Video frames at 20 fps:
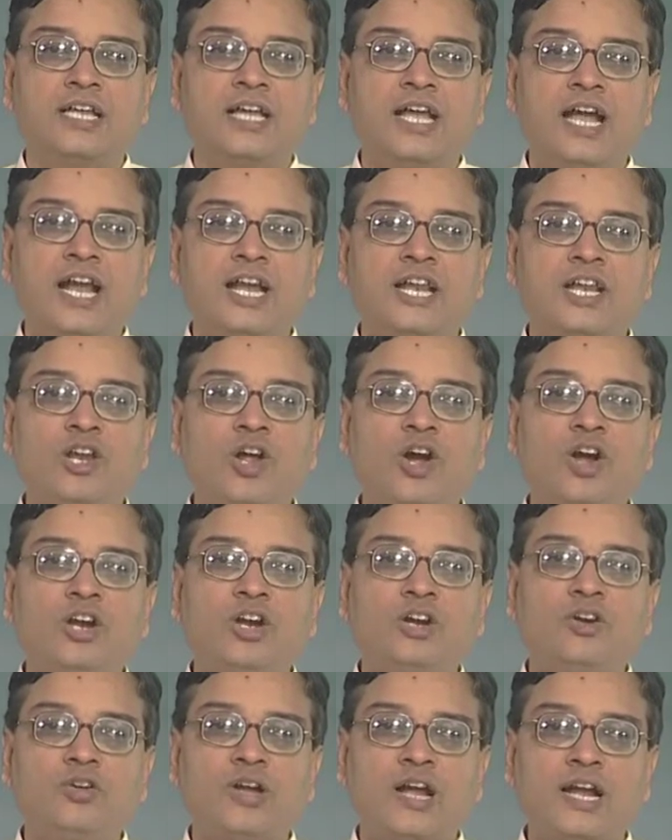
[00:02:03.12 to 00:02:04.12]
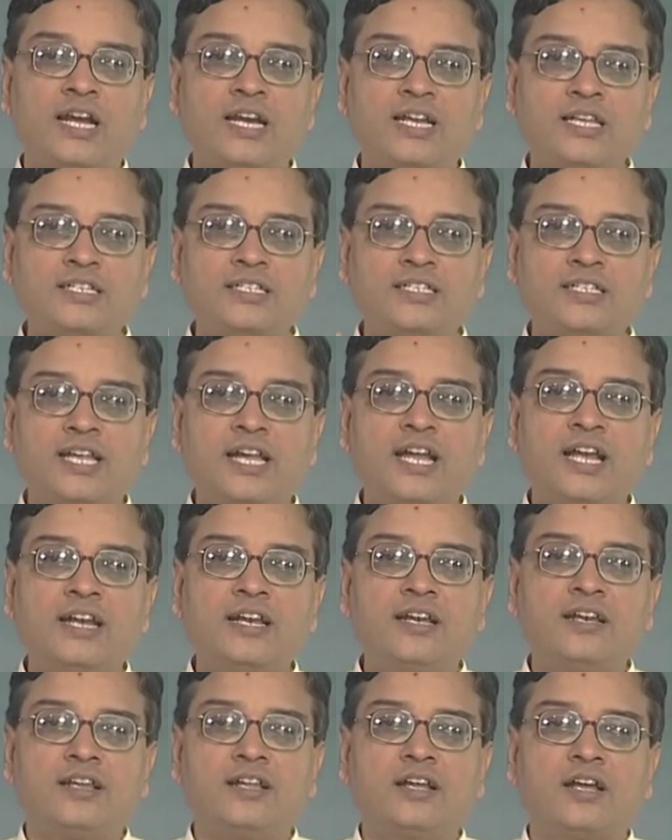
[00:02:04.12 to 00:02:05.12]
and in order to understand
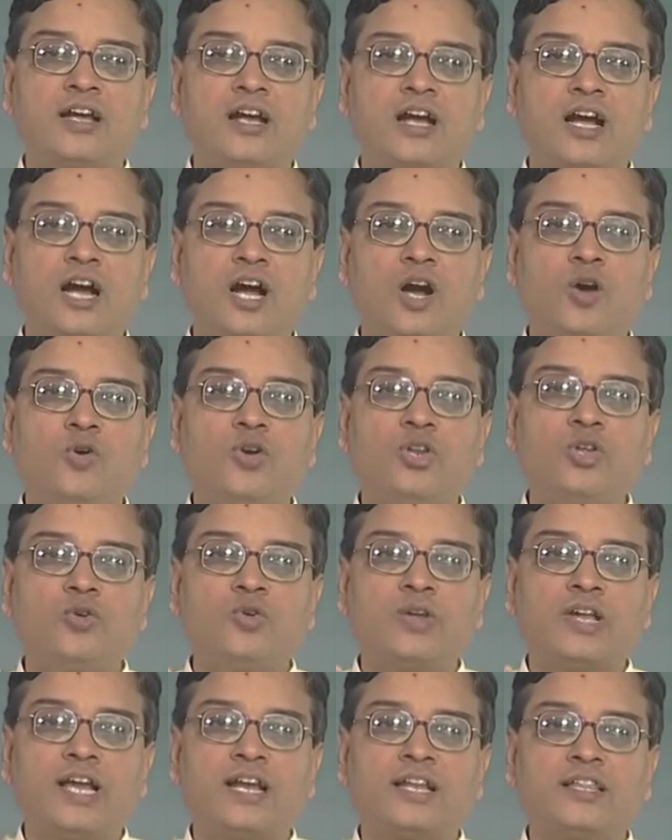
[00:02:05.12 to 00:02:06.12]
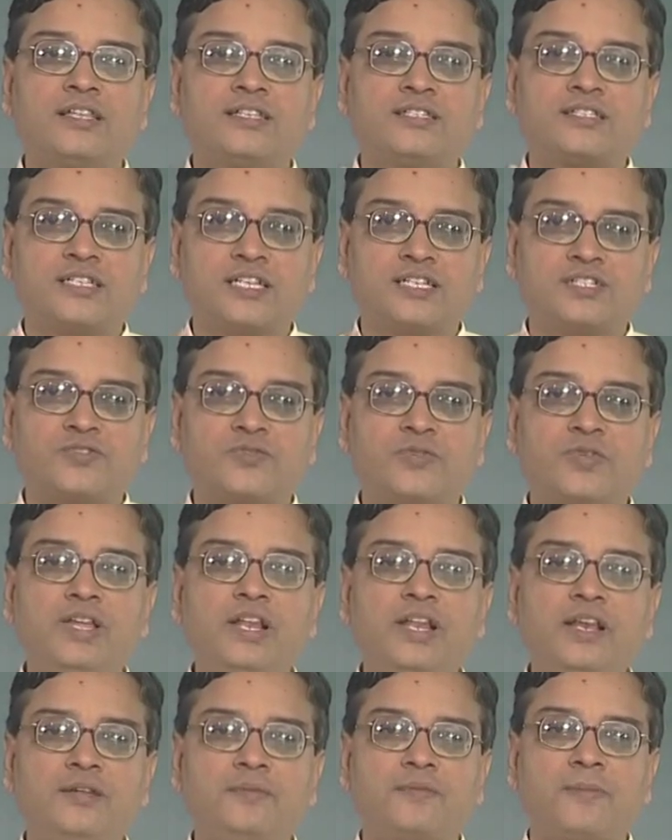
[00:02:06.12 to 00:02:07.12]
how do you get the stress
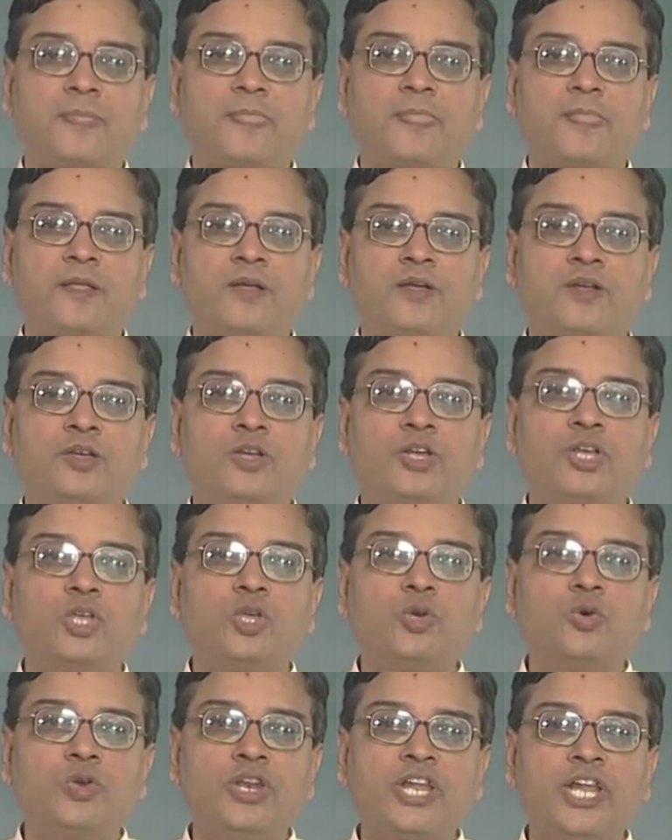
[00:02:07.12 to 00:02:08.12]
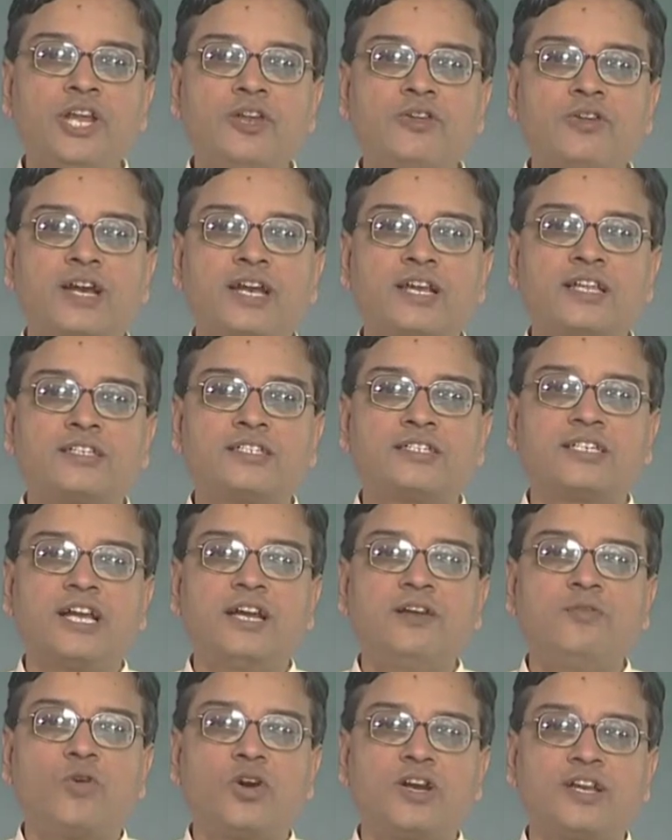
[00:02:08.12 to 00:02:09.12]
field, you need to
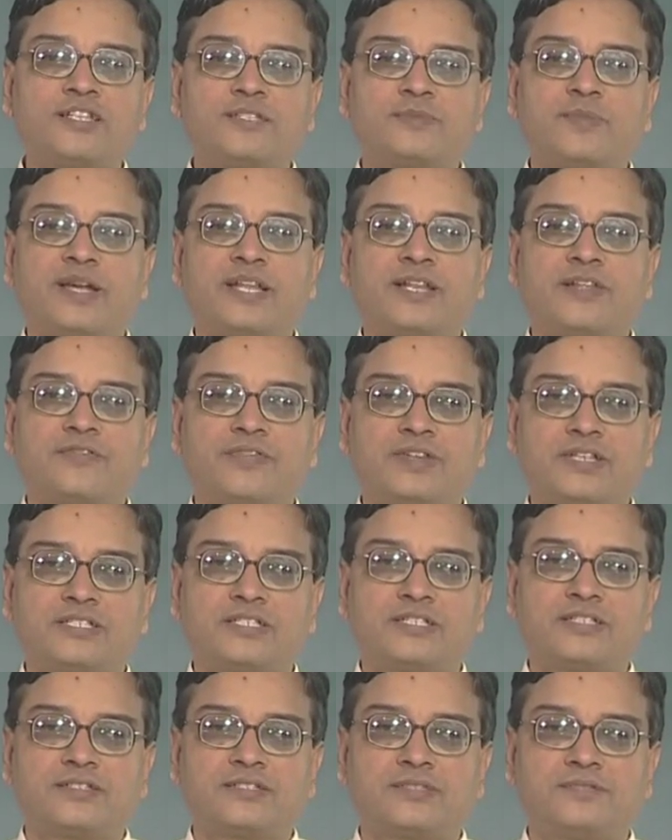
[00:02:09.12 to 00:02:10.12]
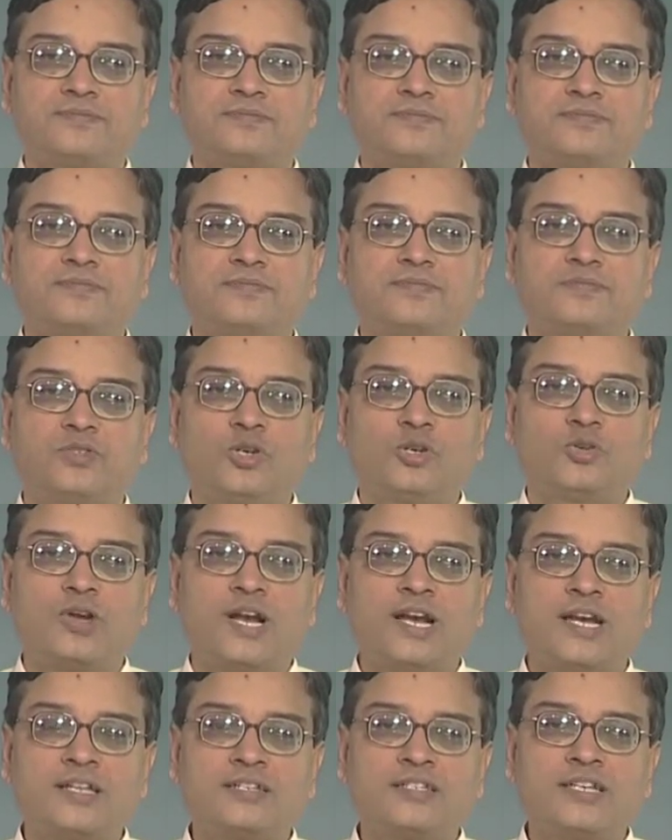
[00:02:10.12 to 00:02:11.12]
understand what is birefringence. So, to
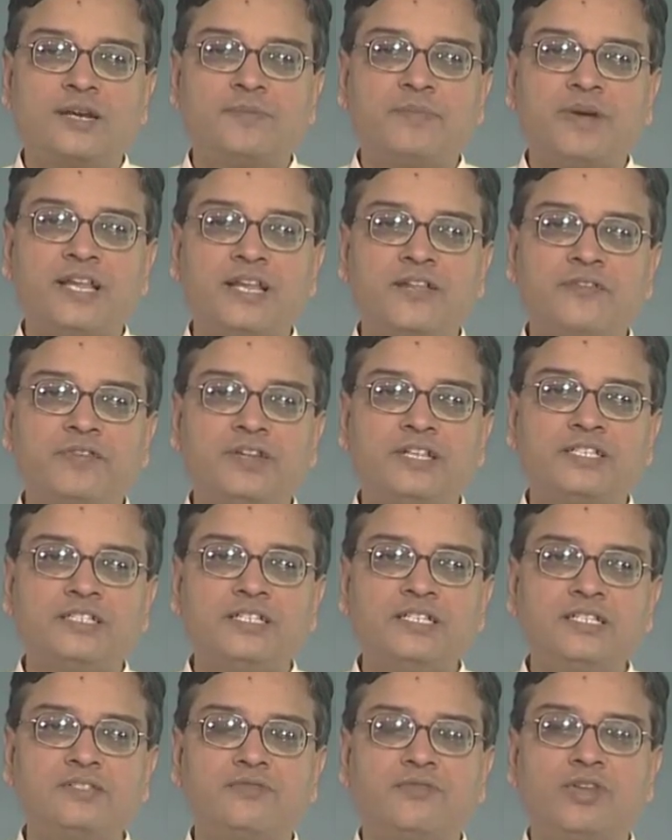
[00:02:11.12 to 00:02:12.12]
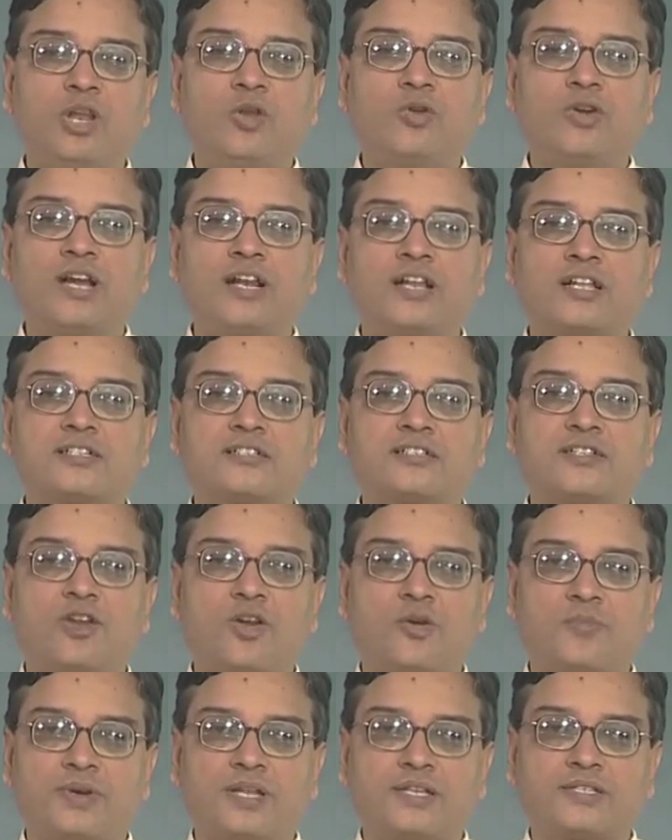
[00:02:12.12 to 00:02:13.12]
understand birefringence, we look at crystal
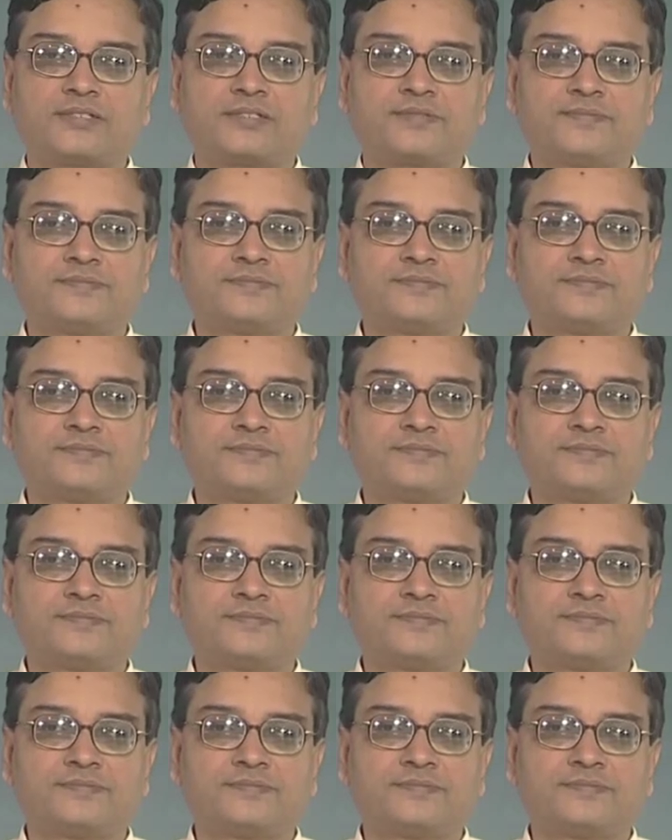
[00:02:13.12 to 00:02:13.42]
optics.